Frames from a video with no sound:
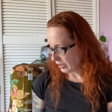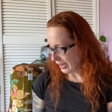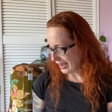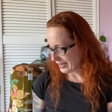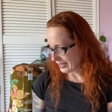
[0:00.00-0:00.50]

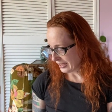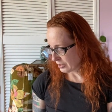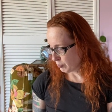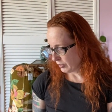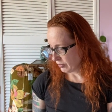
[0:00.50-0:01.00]
any
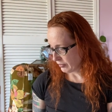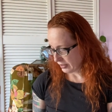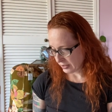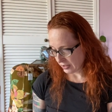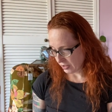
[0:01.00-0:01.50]

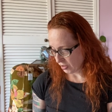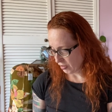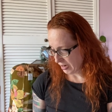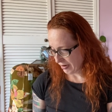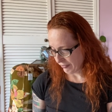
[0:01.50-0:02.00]
experience that you're
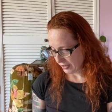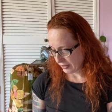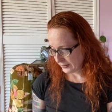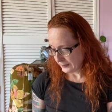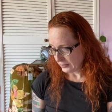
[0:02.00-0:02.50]
having,
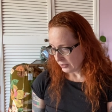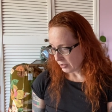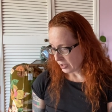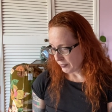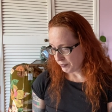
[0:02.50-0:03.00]

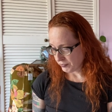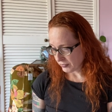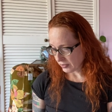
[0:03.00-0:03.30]
um,